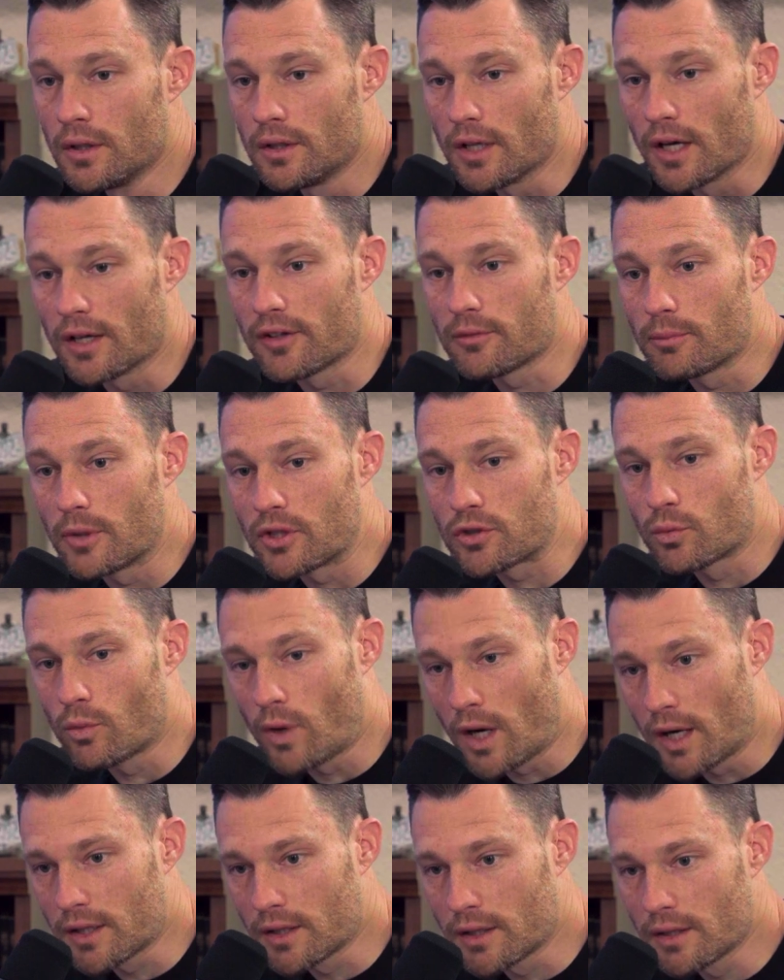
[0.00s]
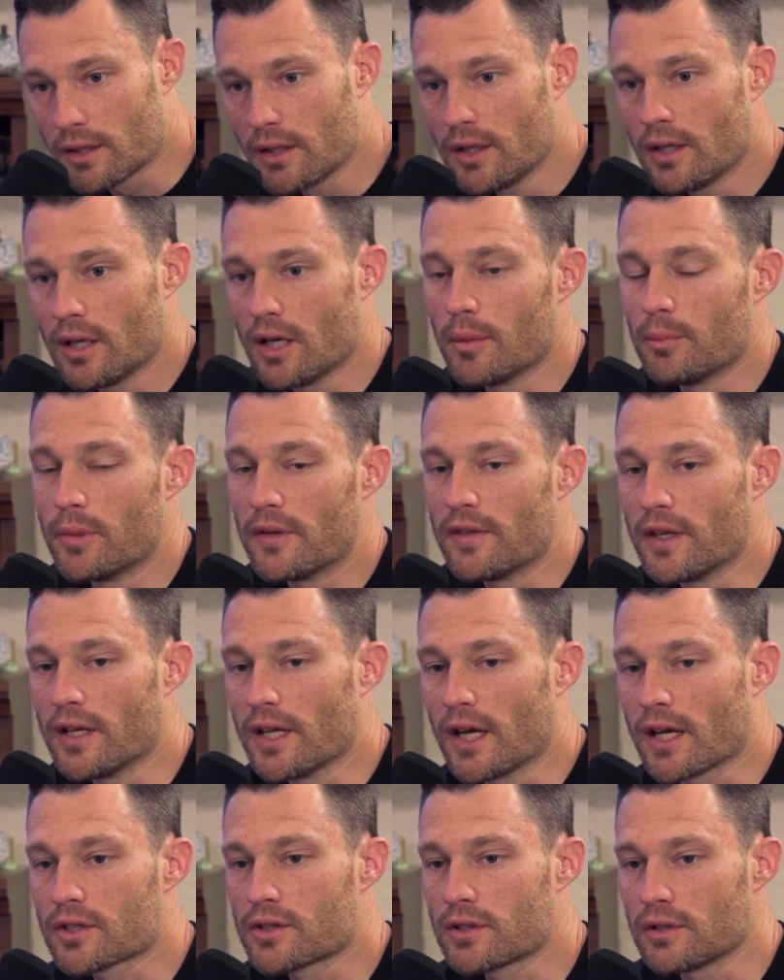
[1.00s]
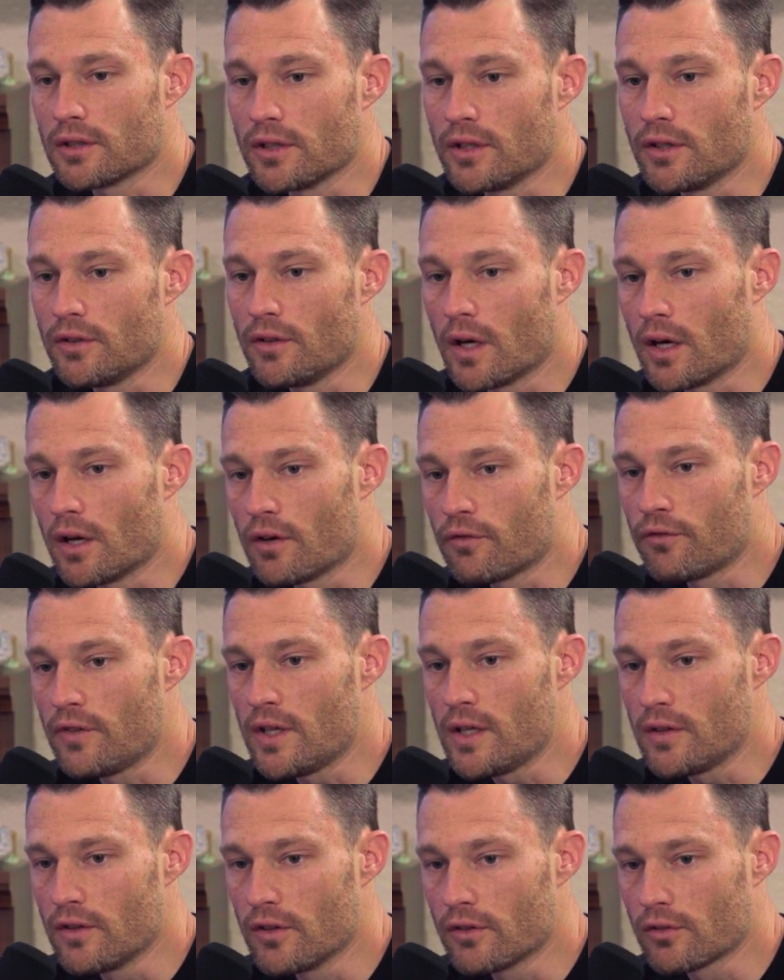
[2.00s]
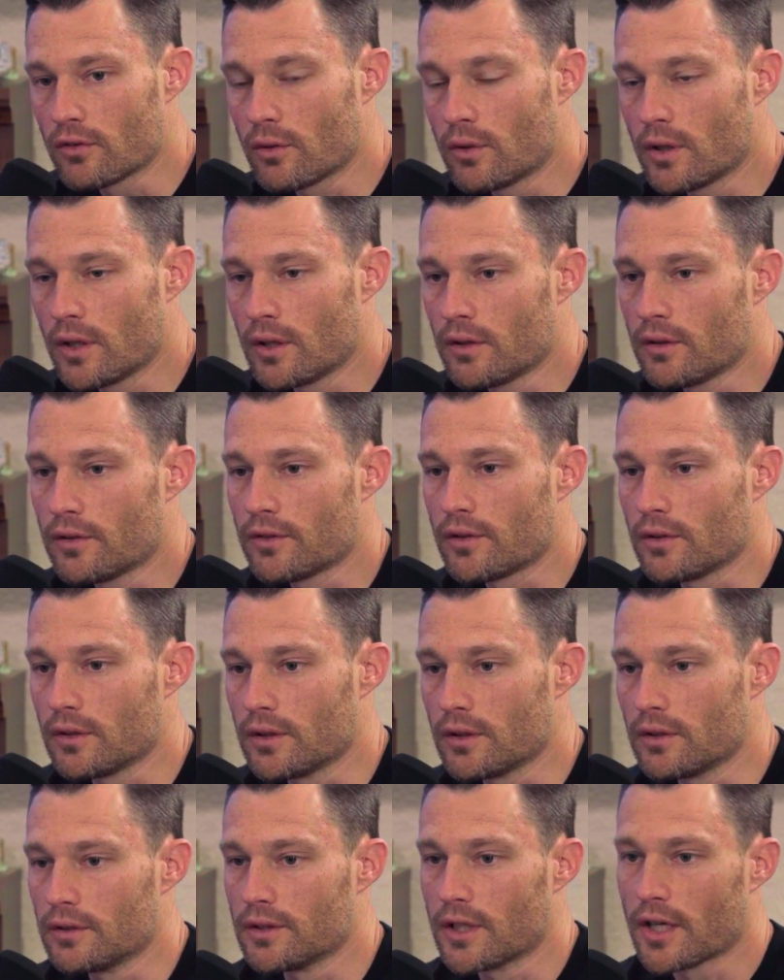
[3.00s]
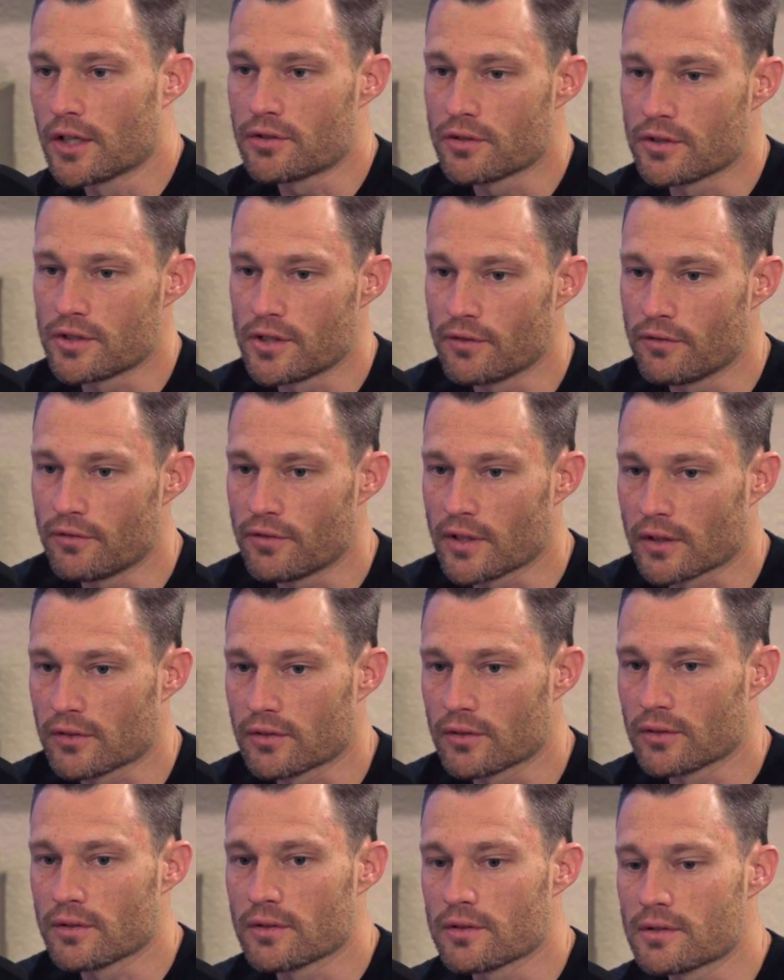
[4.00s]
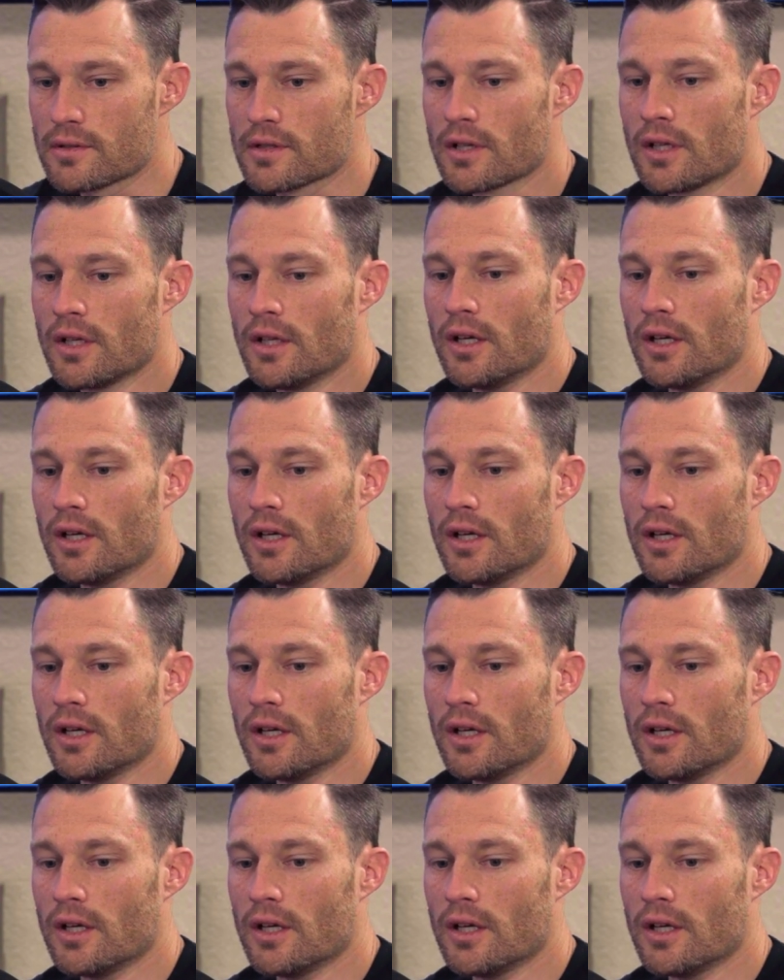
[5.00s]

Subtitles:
not as much water, but then actually feed the soil. So little nitrogen fixers,